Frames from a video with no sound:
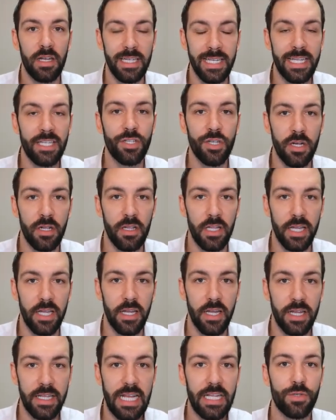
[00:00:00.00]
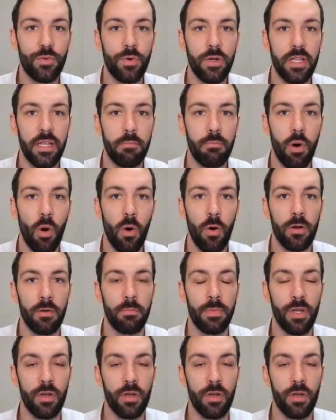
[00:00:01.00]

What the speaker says: digitally. And that's really important,